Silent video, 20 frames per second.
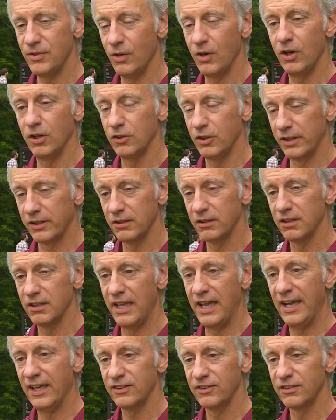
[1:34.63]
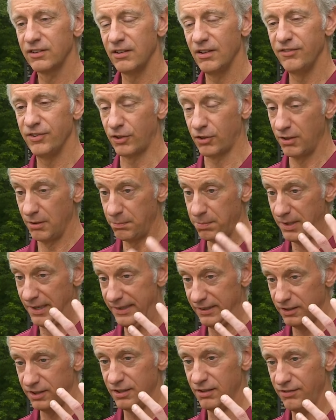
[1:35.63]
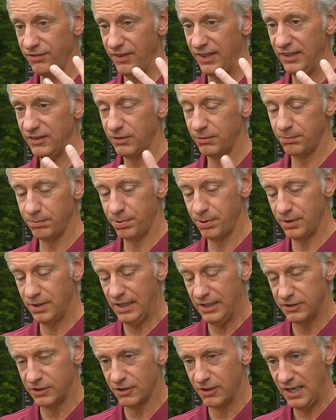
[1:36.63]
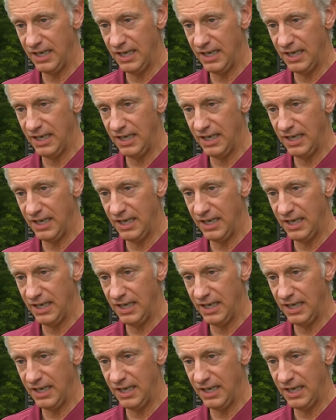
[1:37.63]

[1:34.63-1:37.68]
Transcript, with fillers: you know, how long it'll last. If you're going to apply it to your face, put it on your